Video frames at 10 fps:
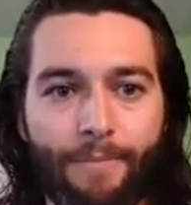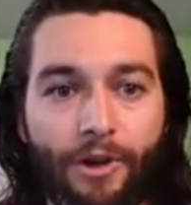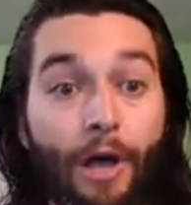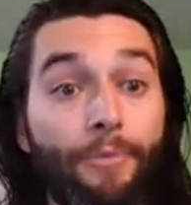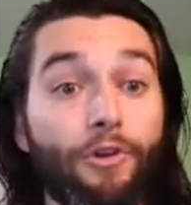
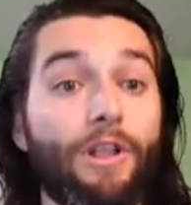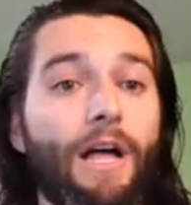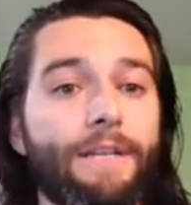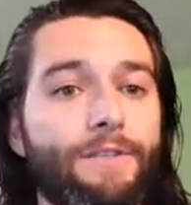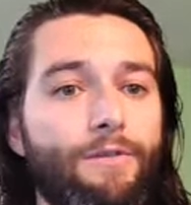helping your
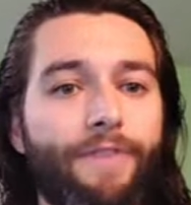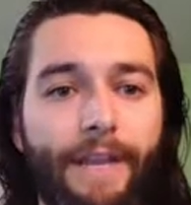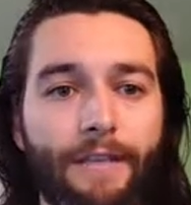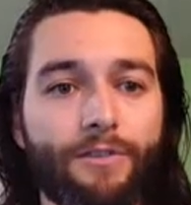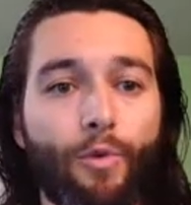clients through
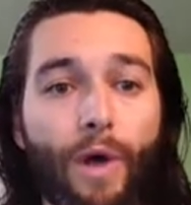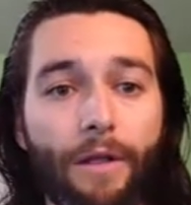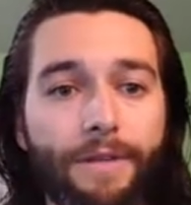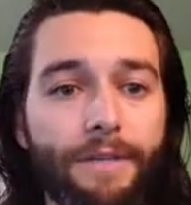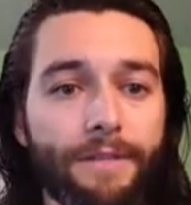financial
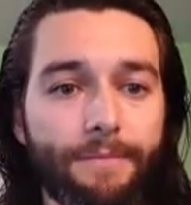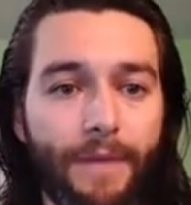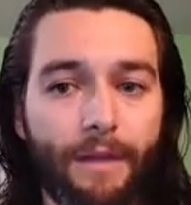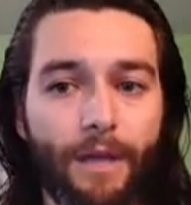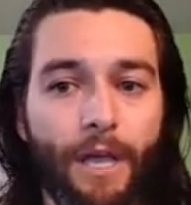wellness?
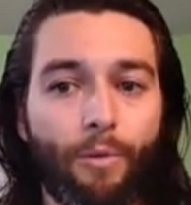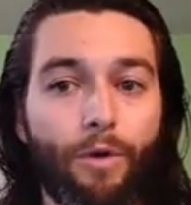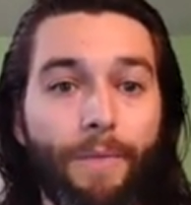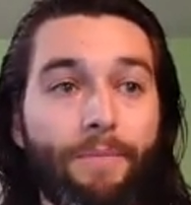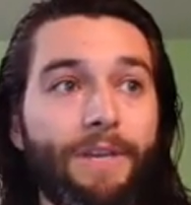
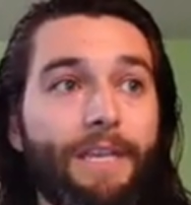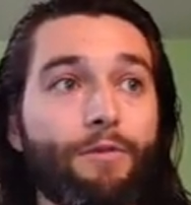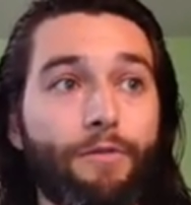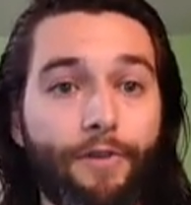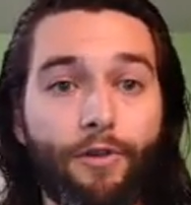Well, maybe you
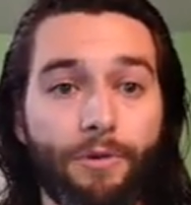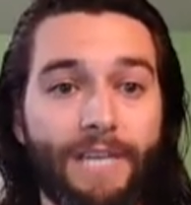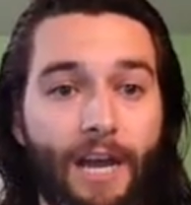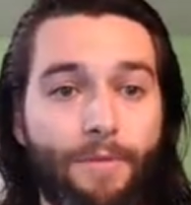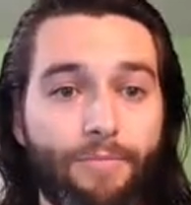need to review your
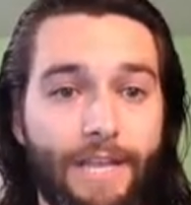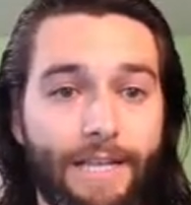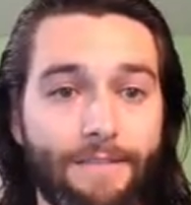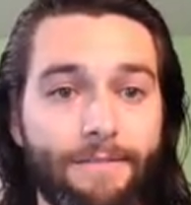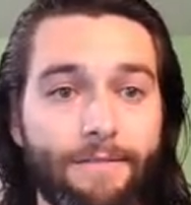retirement
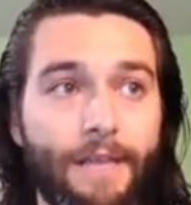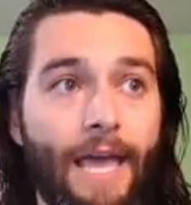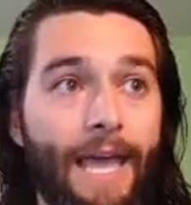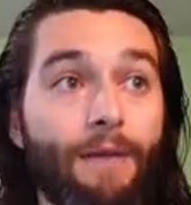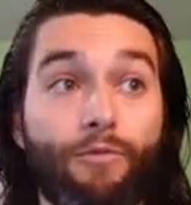plans.
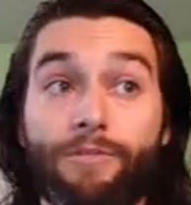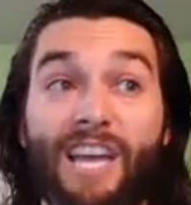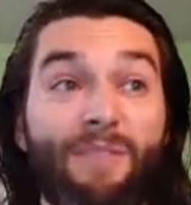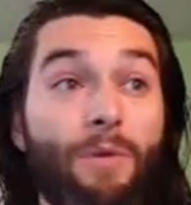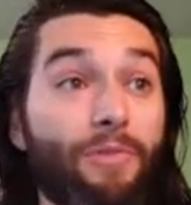Hey,
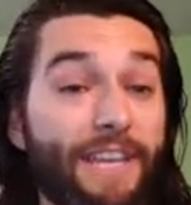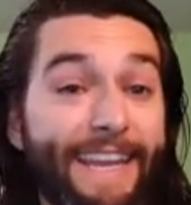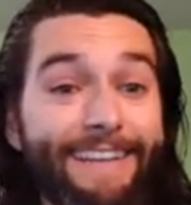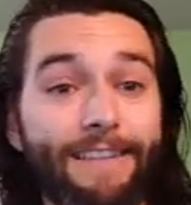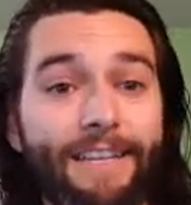retirement
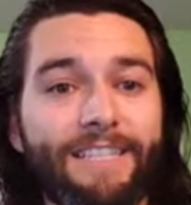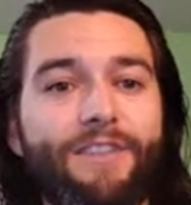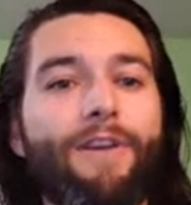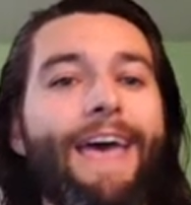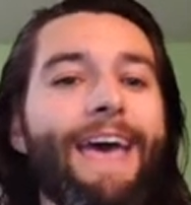plan analytics,
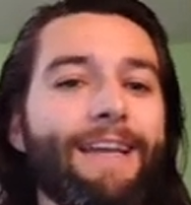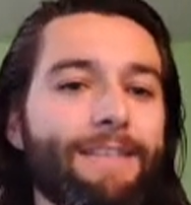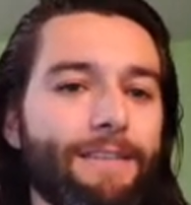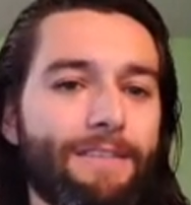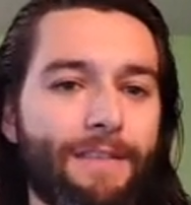they're
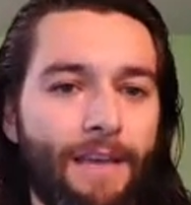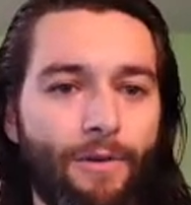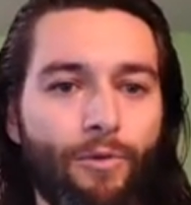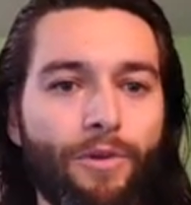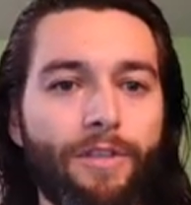excellent at
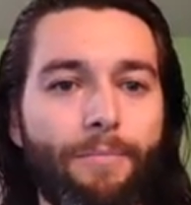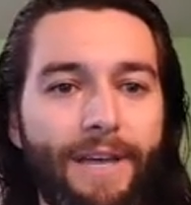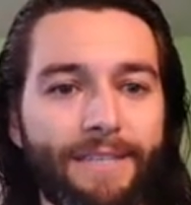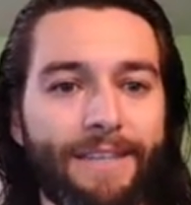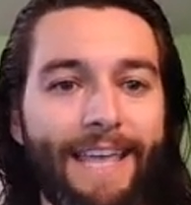that. They're one of the
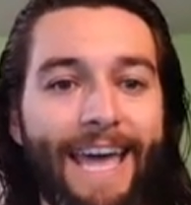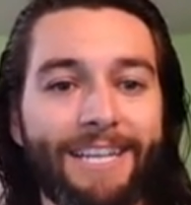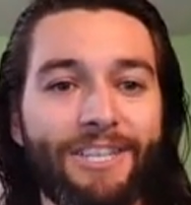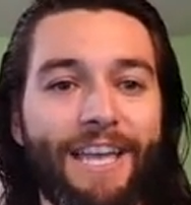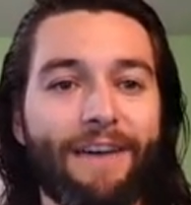best, and they
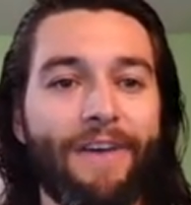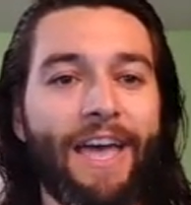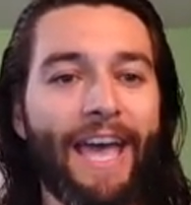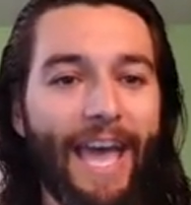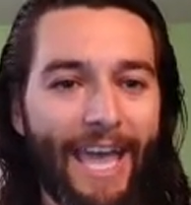actually have